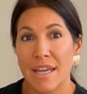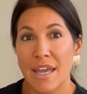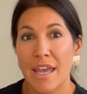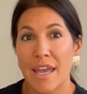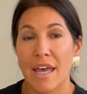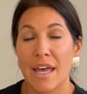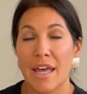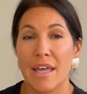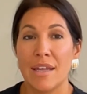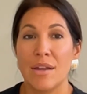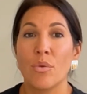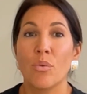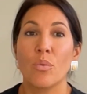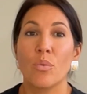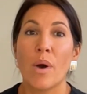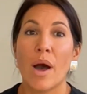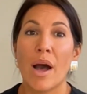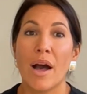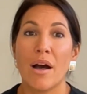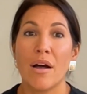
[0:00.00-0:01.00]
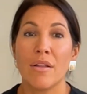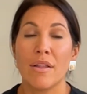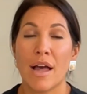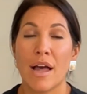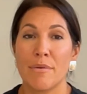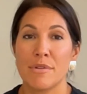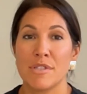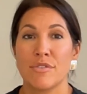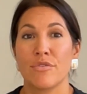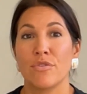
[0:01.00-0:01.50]
And while I
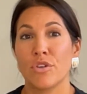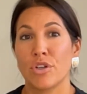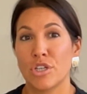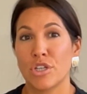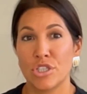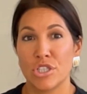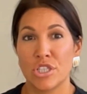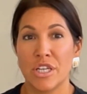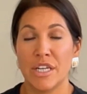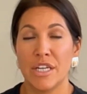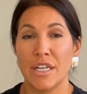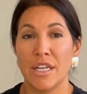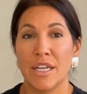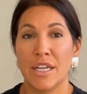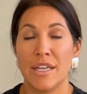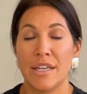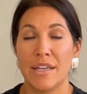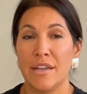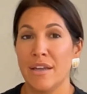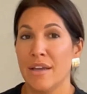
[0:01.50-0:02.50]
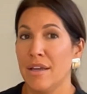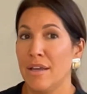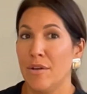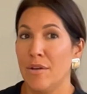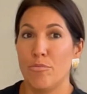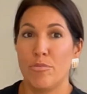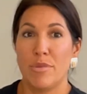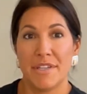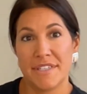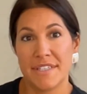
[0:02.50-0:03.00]
was flourishing in
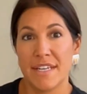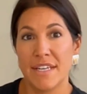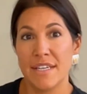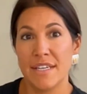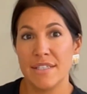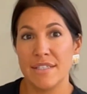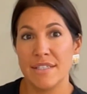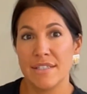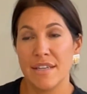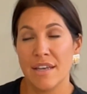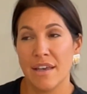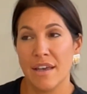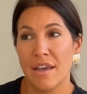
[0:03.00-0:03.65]
business,